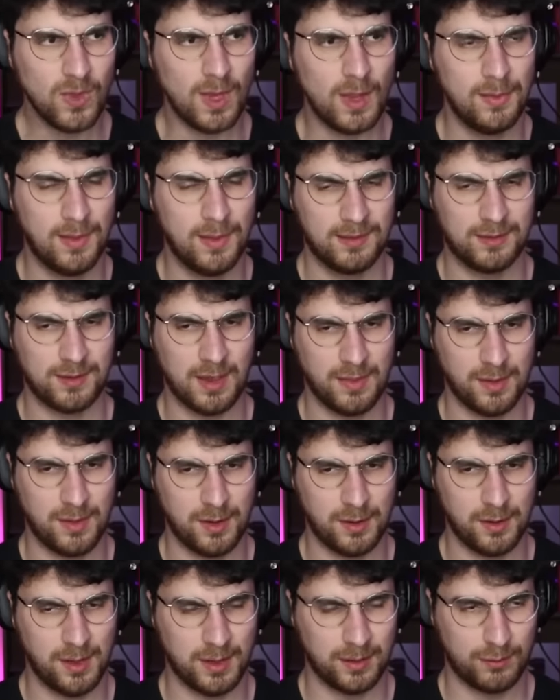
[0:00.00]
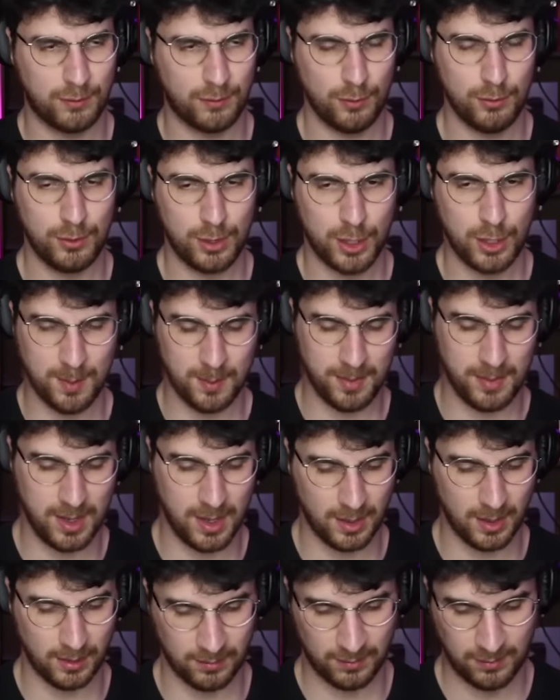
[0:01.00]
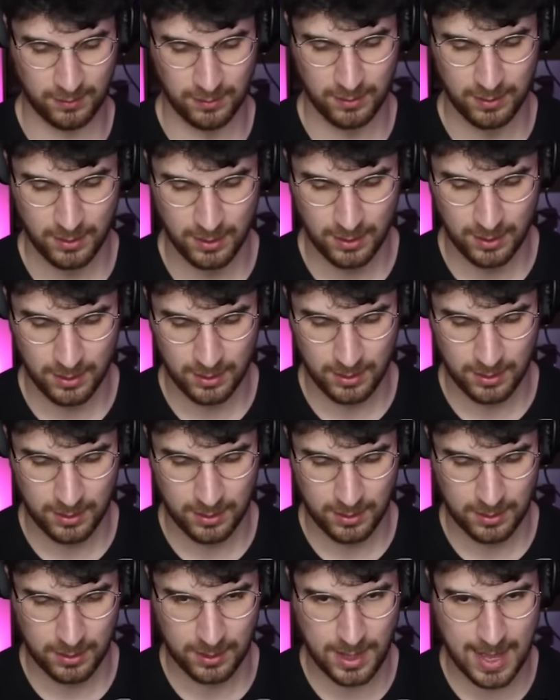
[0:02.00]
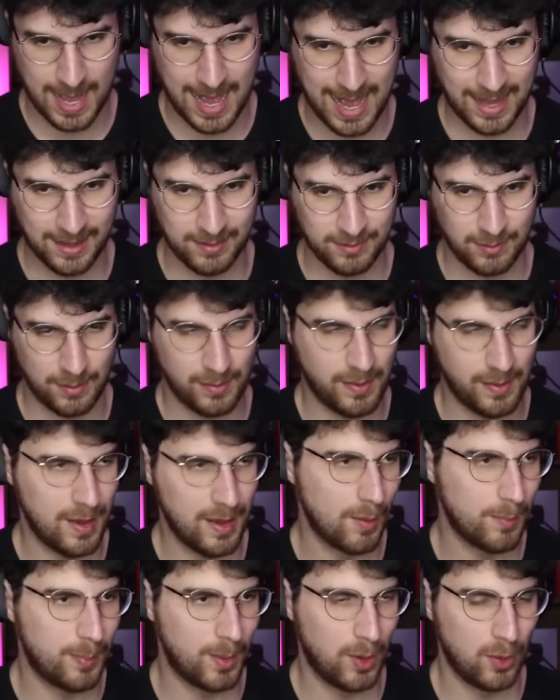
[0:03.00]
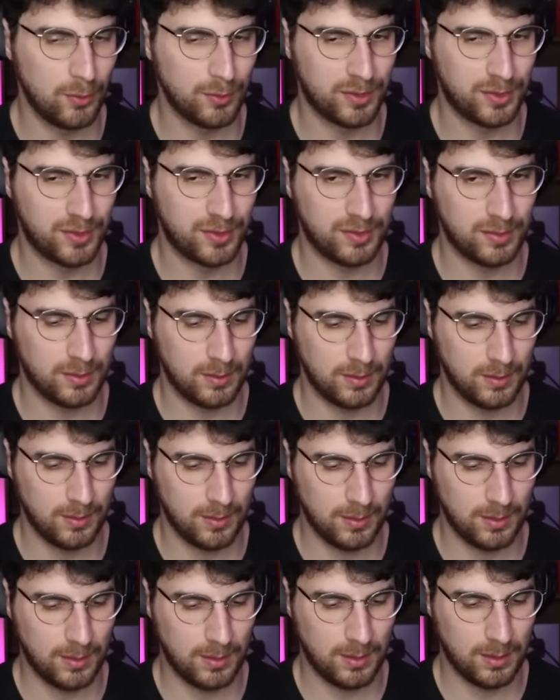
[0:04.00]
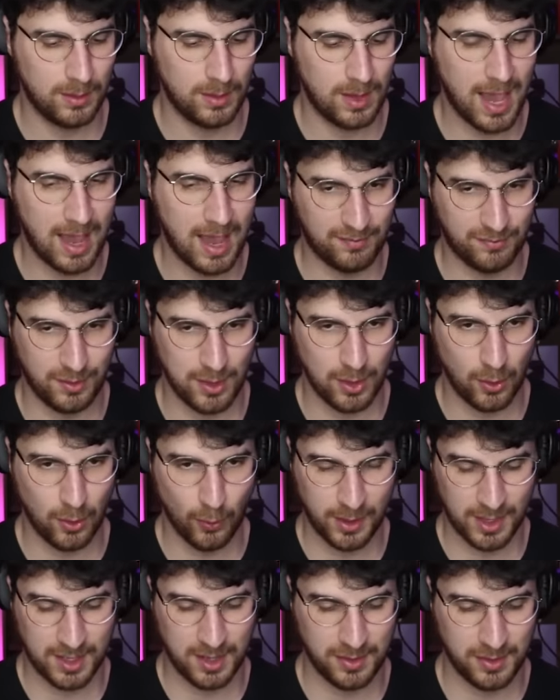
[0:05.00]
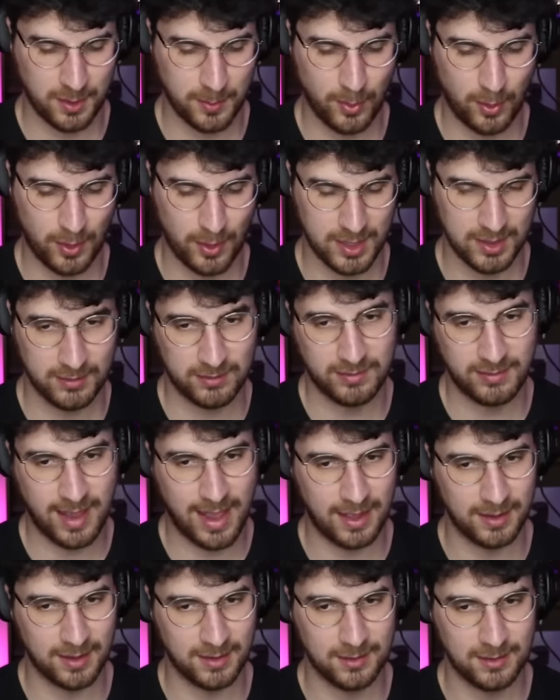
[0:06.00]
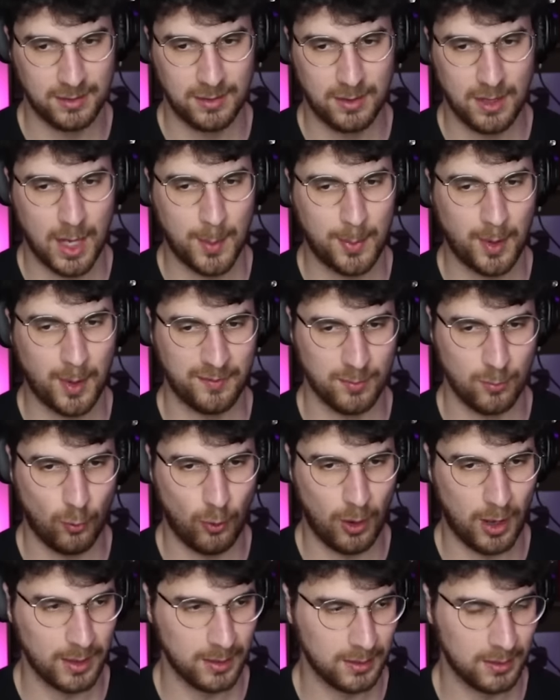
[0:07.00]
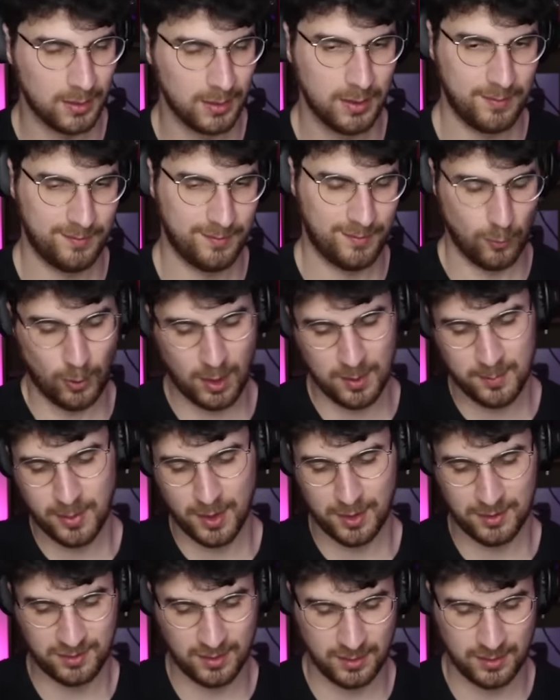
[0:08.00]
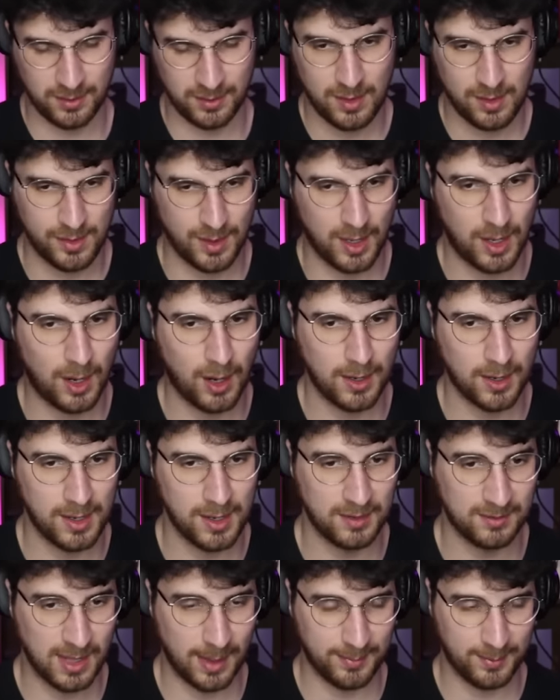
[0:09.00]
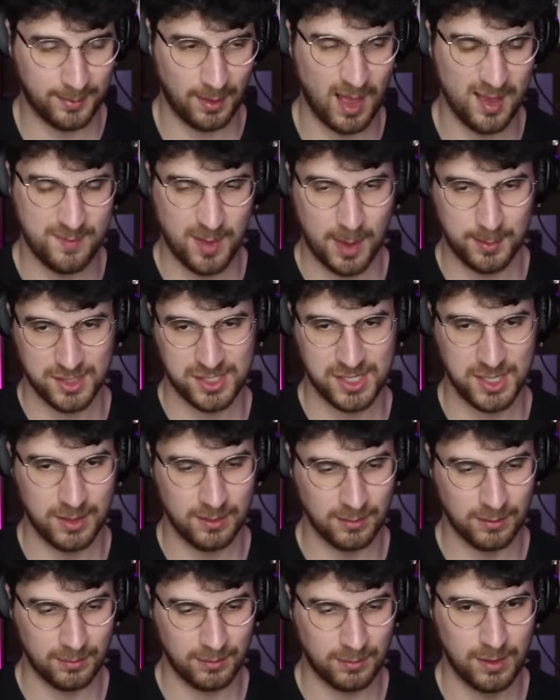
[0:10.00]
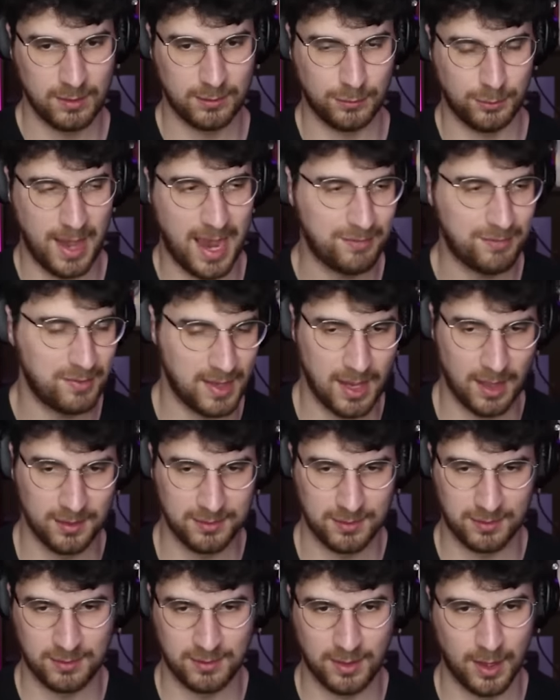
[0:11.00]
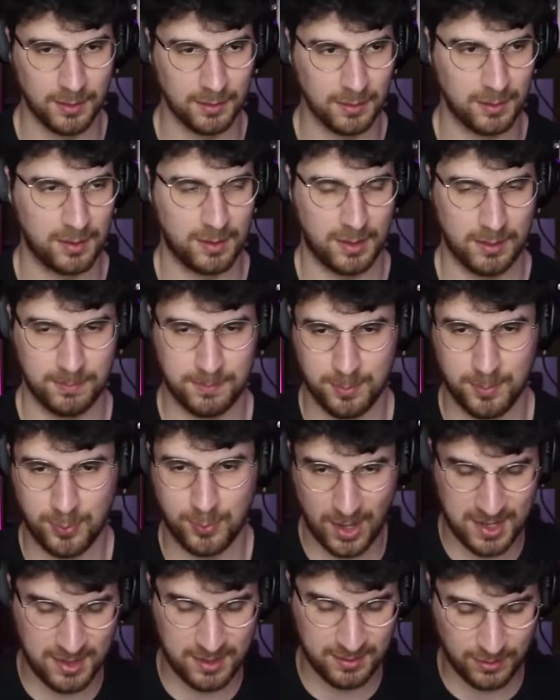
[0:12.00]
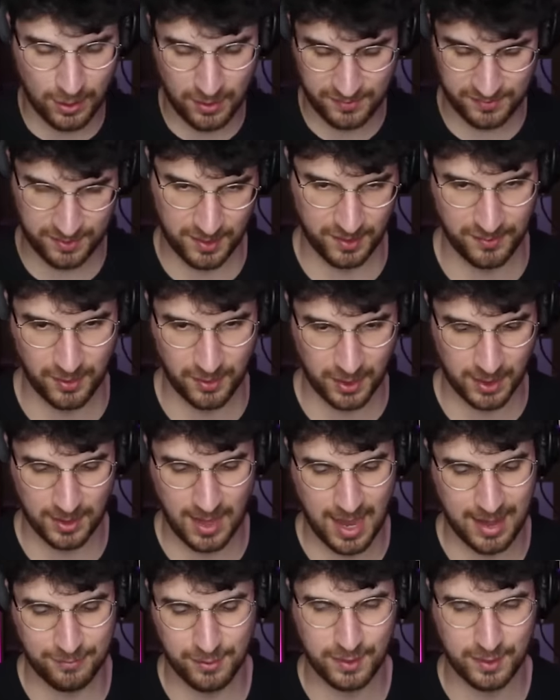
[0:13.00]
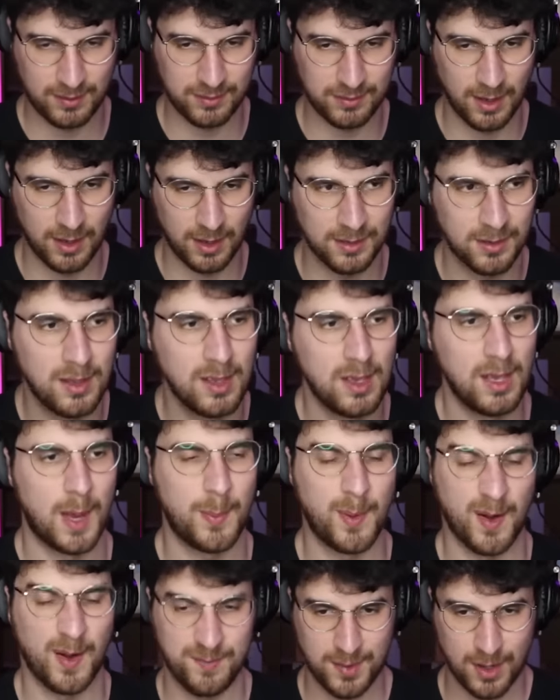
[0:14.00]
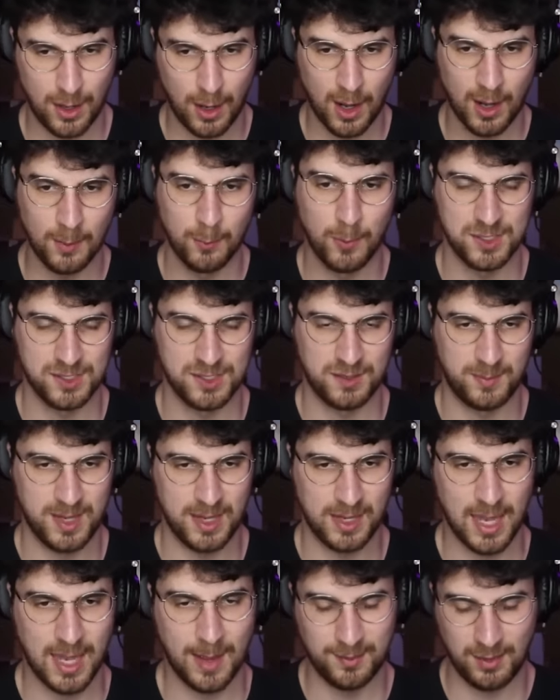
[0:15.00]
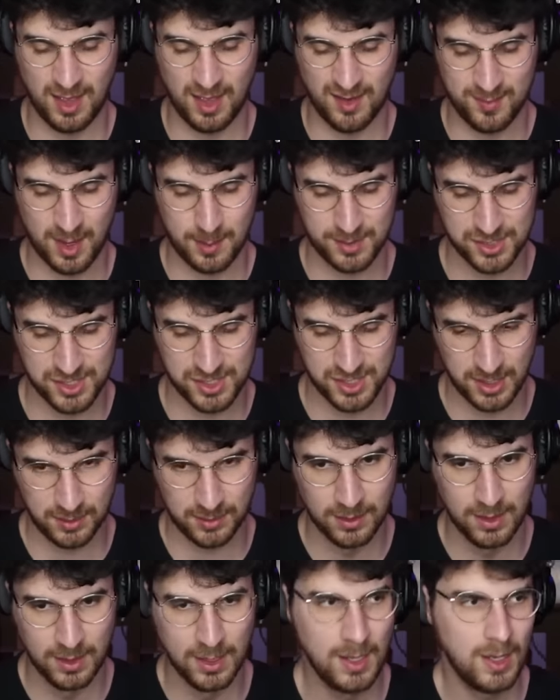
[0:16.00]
let's say there are like two human beings and they are both, every organ in their body is dead apart from one. For one person, the heart is kept alive by machines. So everything else is done. Their brain is off, their fucking everything's done apart from their heart, which is being kept alive by a machine.